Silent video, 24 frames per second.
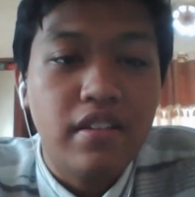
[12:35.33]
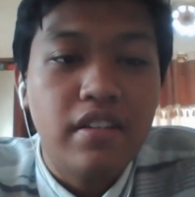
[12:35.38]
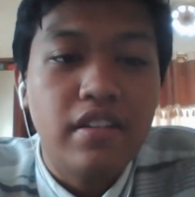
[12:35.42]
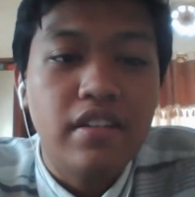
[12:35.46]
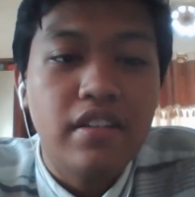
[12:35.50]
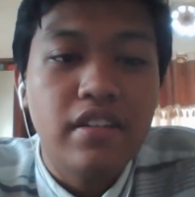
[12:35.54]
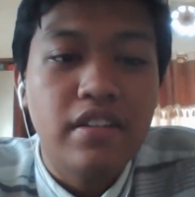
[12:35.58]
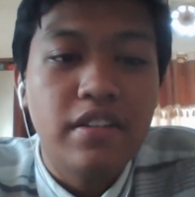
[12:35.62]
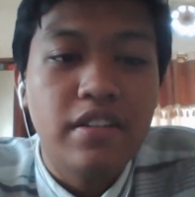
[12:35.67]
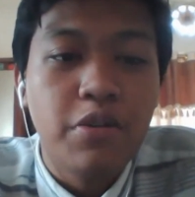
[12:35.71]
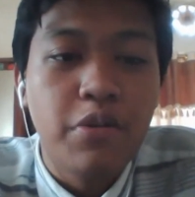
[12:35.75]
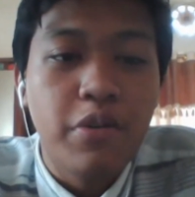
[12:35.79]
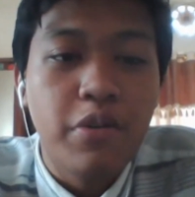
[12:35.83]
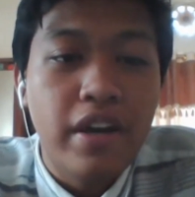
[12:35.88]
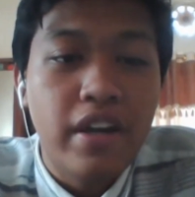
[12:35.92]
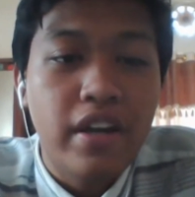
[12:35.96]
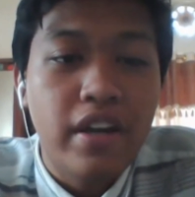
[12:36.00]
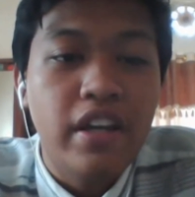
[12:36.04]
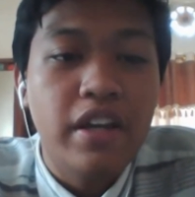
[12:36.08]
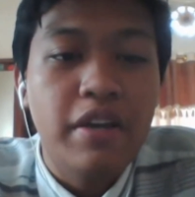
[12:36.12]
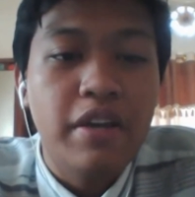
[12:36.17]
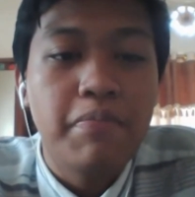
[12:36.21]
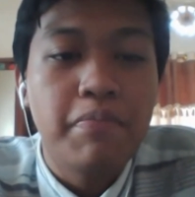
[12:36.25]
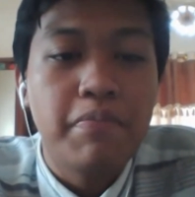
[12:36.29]
the way
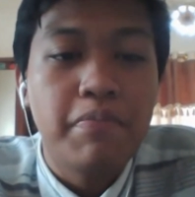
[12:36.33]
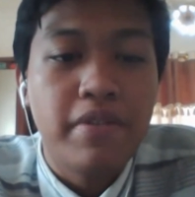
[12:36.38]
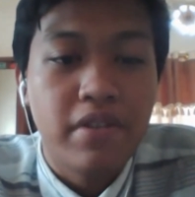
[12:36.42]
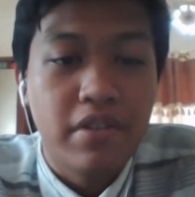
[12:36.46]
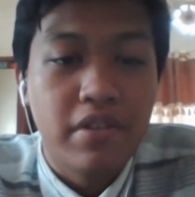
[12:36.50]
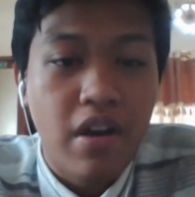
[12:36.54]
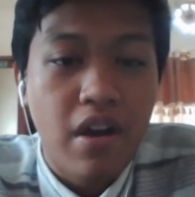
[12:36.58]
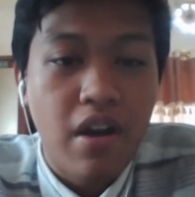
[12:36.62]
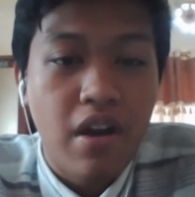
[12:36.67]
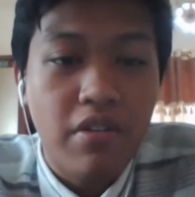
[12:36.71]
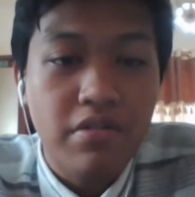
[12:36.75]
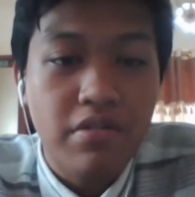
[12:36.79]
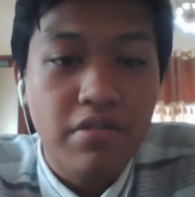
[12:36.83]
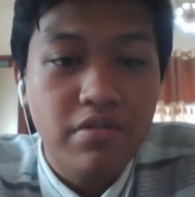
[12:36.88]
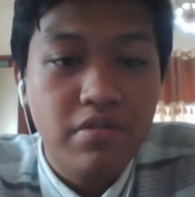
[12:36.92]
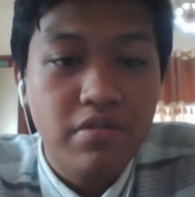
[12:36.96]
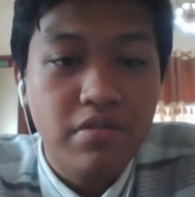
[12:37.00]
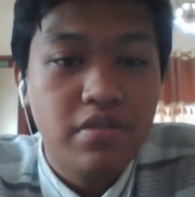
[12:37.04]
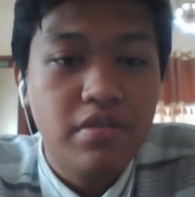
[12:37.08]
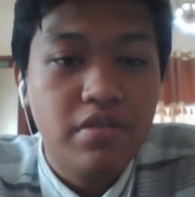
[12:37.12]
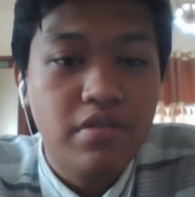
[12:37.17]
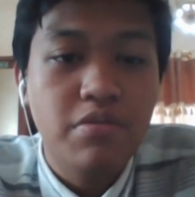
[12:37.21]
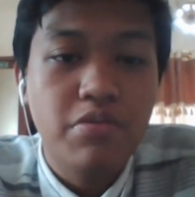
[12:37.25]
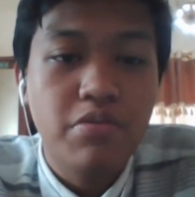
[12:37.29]
he
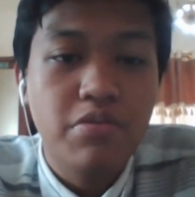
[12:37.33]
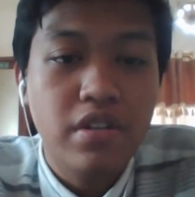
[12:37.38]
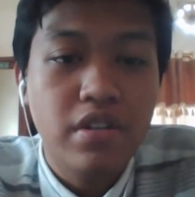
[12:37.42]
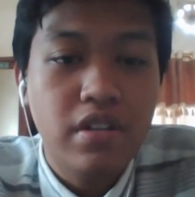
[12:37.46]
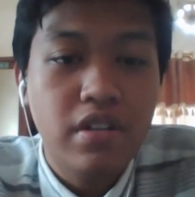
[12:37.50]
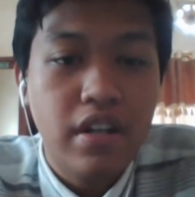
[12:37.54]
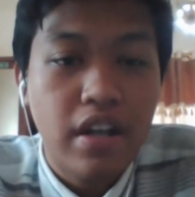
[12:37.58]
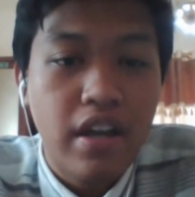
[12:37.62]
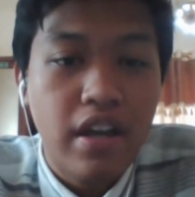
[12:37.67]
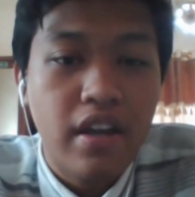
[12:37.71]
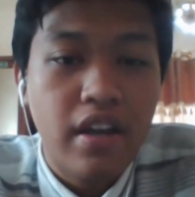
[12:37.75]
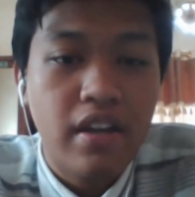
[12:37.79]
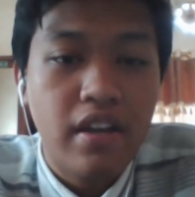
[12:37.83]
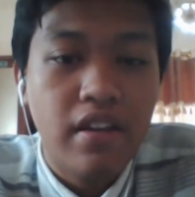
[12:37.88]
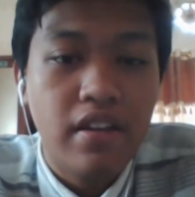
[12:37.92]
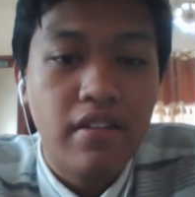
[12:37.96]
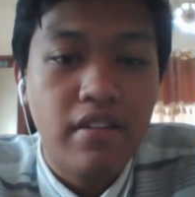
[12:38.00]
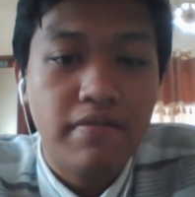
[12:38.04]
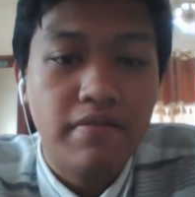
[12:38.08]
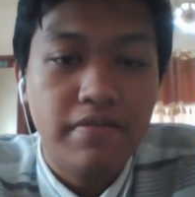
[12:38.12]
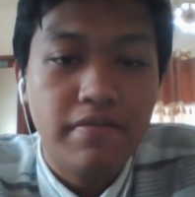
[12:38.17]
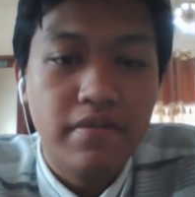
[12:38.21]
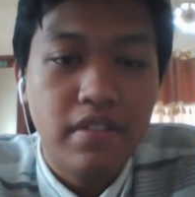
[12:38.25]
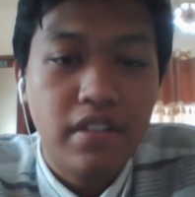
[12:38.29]
pronounced the word
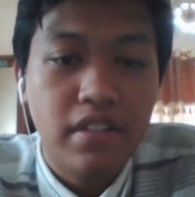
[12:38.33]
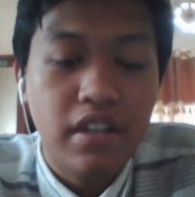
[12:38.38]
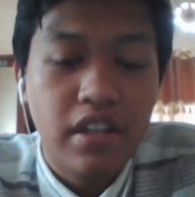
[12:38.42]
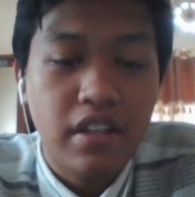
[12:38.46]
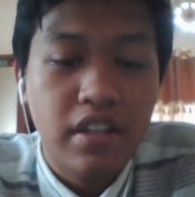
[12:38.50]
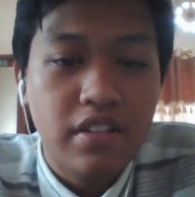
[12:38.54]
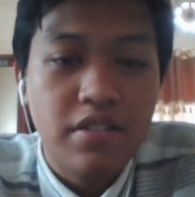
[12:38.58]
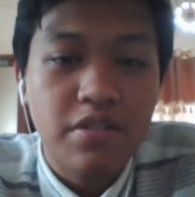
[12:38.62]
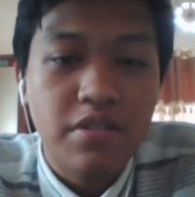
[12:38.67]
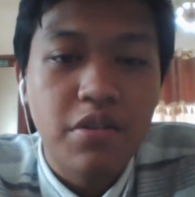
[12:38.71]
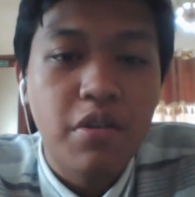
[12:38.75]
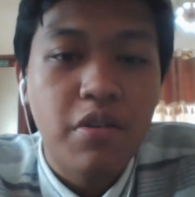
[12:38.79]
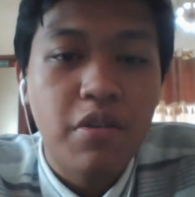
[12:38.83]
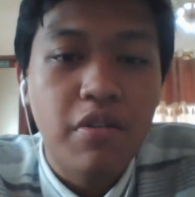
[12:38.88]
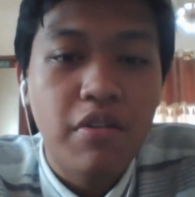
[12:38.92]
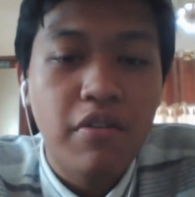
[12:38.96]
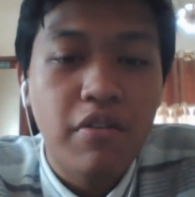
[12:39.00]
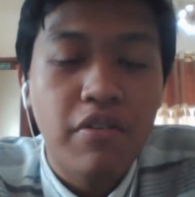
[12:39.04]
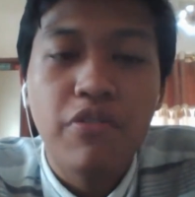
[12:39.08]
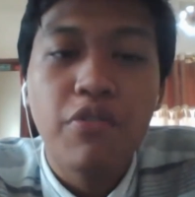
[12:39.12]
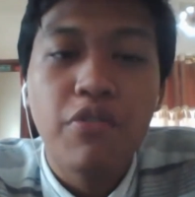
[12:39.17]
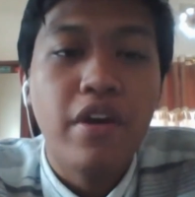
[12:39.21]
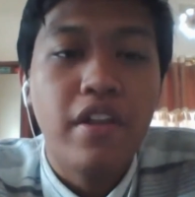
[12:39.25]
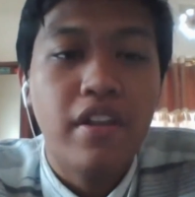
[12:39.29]
and it's so
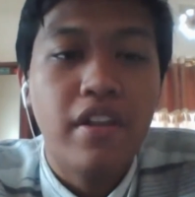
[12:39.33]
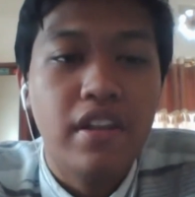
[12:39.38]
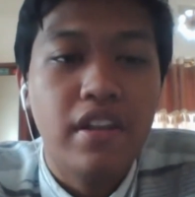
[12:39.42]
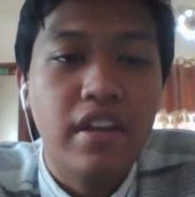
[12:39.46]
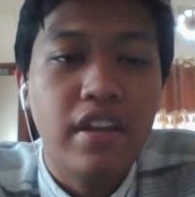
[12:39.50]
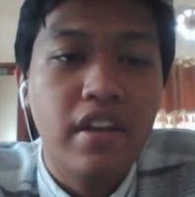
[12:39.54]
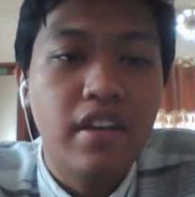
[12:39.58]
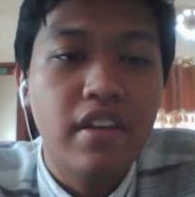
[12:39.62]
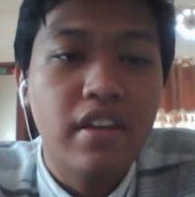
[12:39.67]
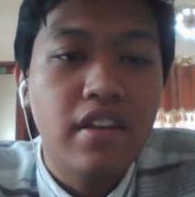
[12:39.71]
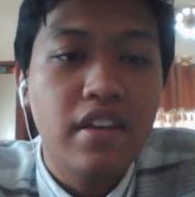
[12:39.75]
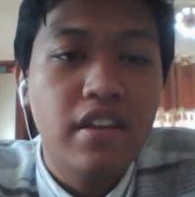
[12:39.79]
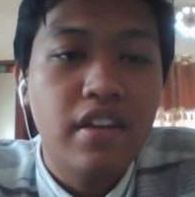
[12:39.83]
fluently.